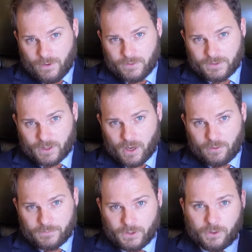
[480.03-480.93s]
every
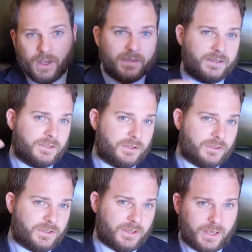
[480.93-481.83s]
cigar review. This is
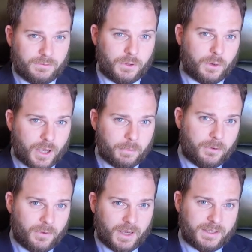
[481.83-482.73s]
just to give you a
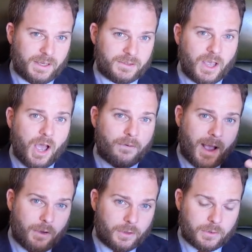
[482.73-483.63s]
couple of ideas of
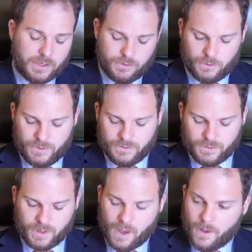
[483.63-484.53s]
how you can enjoy the
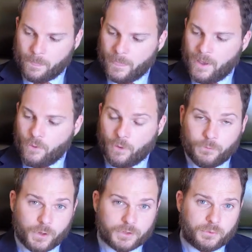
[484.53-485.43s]
cigar.
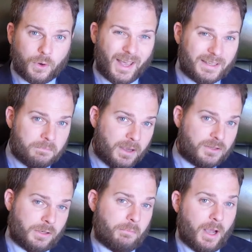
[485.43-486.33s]
Well, first of all, I did
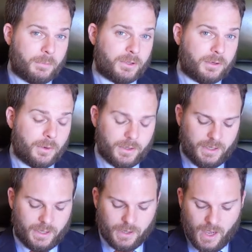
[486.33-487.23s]
mention a barbecue
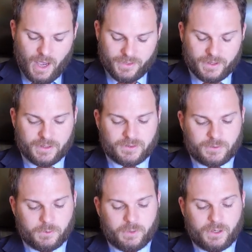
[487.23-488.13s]
earlier. I think
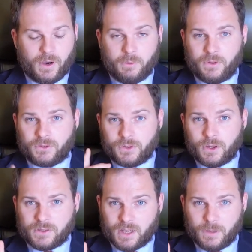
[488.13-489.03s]
this would be great with
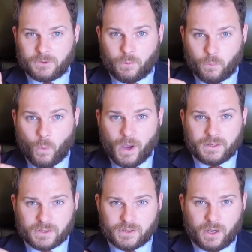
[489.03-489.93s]
certain types of
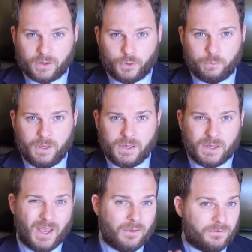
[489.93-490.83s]
white char-grilled
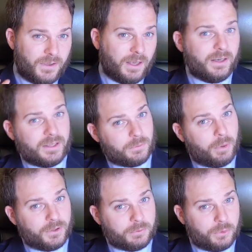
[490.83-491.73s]
meat. Veal is a
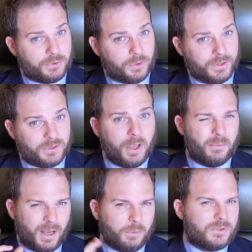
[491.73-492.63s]
possible choice,
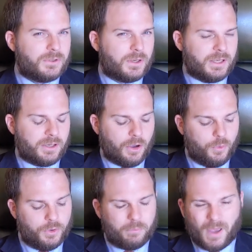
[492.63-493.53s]
but I would certainly
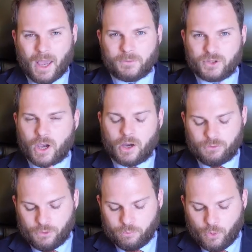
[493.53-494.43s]
go with perhaps
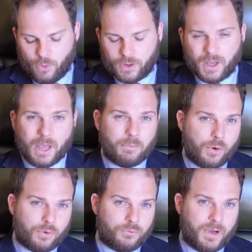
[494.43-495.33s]
char-grilled pork.
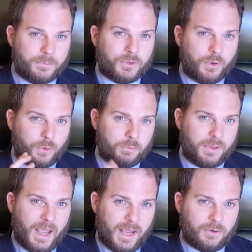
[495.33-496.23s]
Pork ribs would
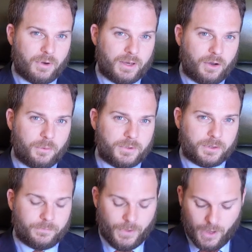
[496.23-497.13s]
be a great
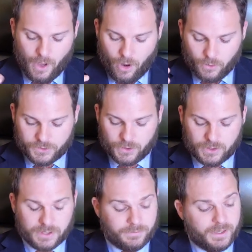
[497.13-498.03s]
option.
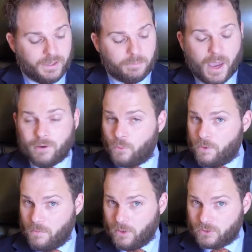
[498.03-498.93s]
Alternatively, pair it
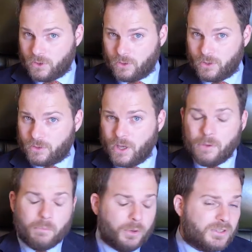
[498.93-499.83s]
with milk chocolate.
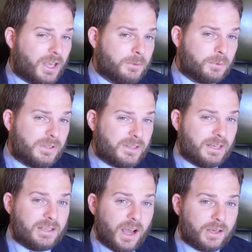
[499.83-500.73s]
Most times we
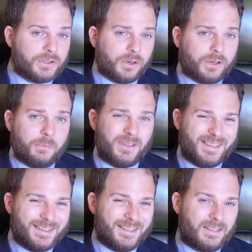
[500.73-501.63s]
say dark chocolate, but
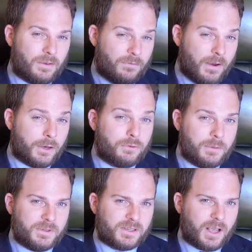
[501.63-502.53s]
since this is a very
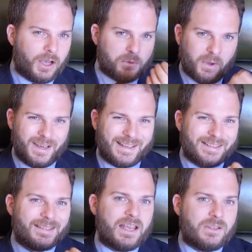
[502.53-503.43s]
creamy cigar, you might
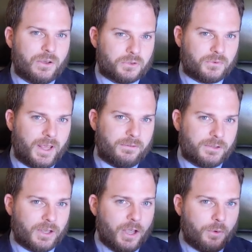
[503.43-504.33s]
extend those
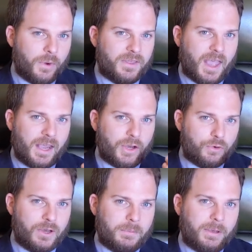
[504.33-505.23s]
flavors with a
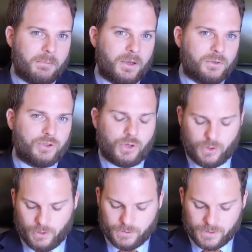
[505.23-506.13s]
creamy milk
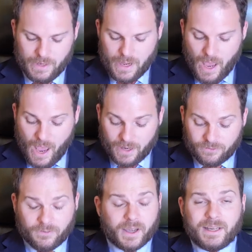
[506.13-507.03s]
chocolate.
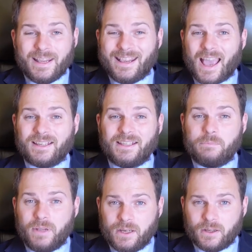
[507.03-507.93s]
And finally,
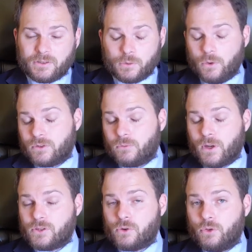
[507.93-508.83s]
candied peanuts, or as the
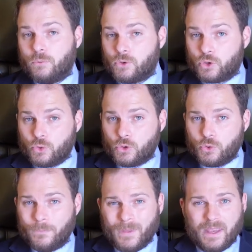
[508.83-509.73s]
French call them,
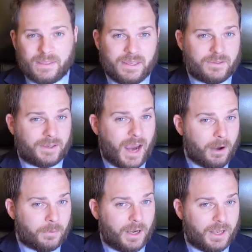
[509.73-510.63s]
chouchou. These are
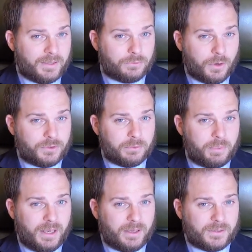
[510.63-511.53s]
caramelized roasted
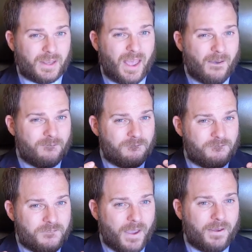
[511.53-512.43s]
peanuts.
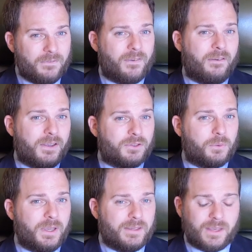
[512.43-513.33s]
Very, very
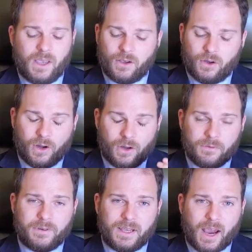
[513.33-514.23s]
sweet, got a
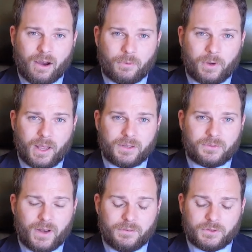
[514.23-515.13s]
lovely
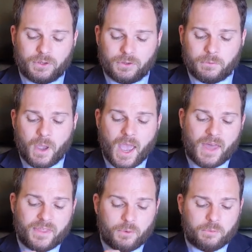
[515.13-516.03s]
caramelized flavor to them,
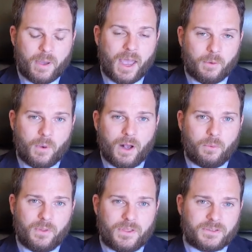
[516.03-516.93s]
and that would pair
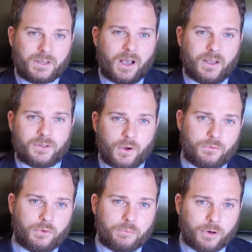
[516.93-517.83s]
well with the cigar's
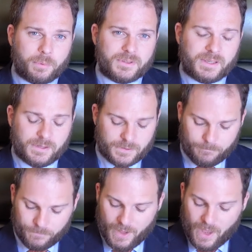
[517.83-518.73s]
overall properties.